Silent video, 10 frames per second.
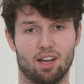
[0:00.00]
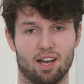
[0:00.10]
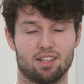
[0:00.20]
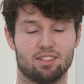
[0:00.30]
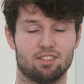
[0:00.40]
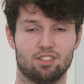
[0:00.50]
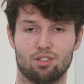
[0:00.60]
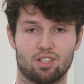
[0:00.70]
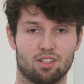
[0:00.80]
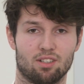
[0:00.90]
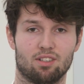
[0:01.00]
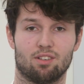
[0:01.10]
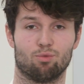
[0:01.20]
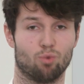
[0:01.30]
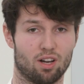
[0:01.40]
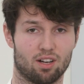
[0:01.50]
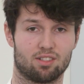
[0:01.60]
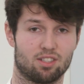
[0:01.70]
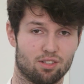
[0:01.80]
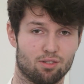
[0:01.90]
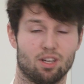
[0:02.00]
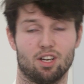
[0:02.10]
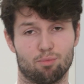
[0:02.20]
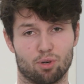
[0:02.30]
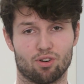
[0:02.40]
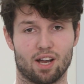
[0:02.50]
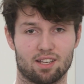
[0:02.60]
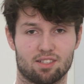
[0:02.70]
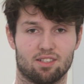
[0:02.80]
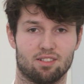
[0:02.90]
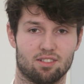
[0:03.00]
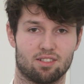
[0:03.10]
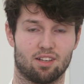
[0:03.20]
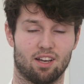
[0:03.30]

and you can work to progress and